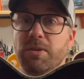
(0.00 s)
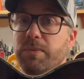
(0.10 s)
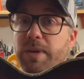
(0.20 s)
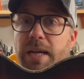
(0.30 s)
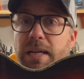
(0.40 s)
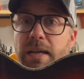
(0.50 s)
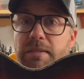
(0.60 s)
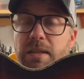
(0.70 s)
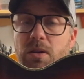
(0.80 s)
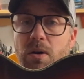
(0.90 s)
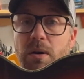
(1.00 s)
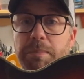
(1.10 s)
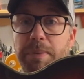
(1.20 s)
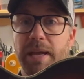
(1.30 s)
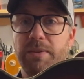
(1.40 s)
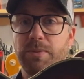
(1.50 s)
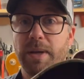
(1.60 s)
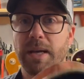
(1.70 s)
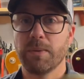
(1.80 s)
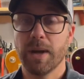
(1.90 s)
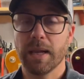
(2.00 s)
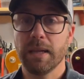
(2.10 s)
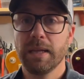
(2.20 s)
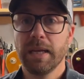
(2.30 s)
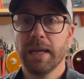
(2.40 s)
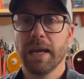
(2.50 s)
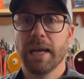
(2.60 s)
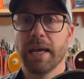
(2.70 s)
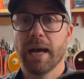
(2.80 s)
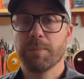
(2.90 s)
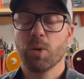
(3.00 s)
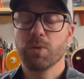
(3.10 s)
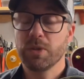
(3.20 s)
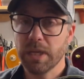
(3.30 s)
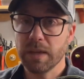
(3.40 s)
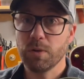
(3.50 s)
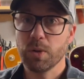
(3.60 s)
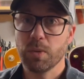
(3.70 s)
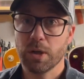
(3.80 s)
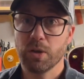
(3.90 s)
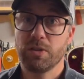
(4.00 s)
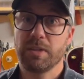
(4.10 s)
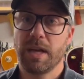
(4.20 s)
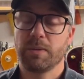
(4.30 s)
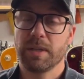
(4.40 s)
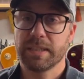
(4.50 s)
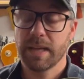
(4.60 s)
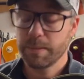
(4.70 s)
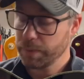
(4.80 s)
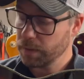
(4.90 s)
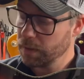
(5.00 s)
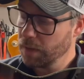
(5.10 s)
a really nice guitar. It plays really well. I'm going to give you a good sound example